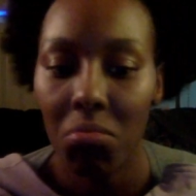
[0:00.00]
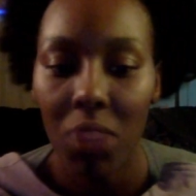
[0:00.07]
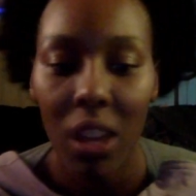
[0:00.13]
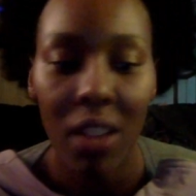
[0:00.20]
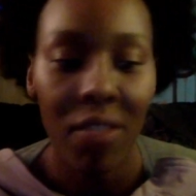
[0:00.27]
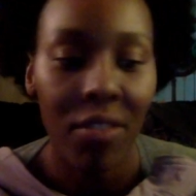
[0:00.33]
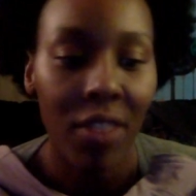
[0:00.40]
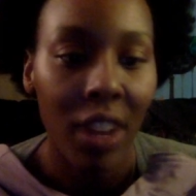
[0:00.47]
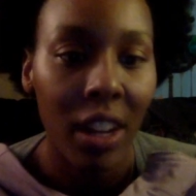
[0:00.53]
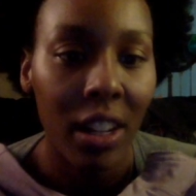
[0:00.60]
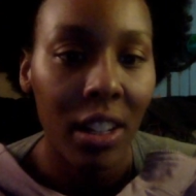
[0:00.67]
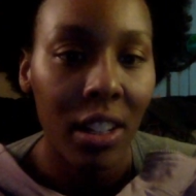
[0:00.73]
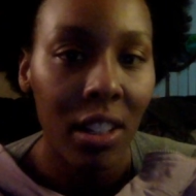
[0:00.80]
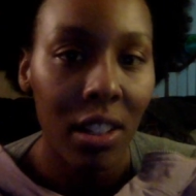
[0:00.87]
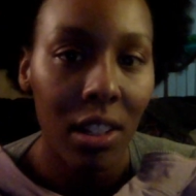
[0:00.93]

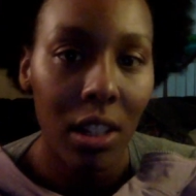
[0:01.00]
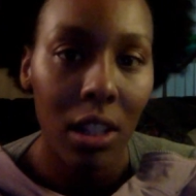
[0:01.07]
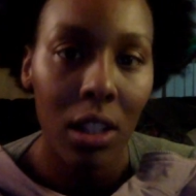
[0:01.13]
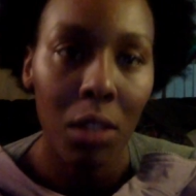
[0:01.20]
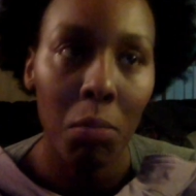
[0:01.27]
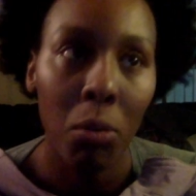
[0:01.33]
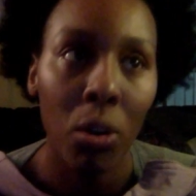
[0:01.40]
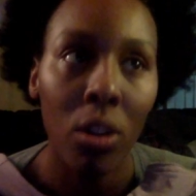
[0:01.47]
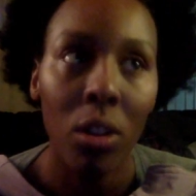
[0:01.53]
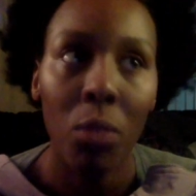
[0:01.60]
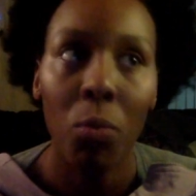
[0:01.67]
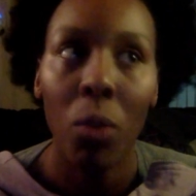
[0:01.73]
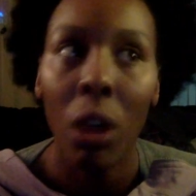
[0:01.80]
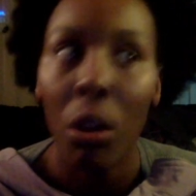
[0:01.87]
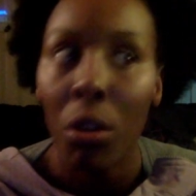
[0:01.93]
advice, it's more than
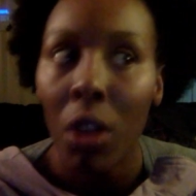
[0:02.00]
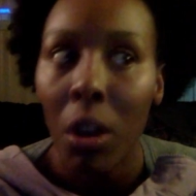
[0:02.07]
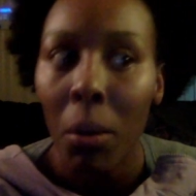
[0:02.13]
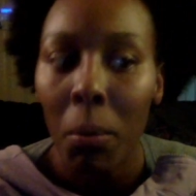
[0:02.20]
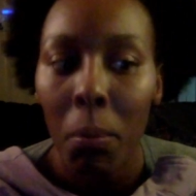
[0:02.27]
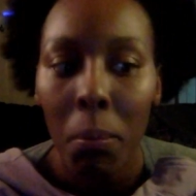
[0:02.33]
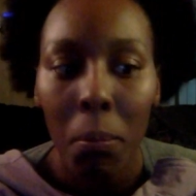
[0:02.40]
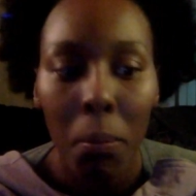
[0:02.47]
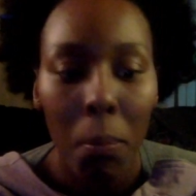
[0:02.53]
welcome.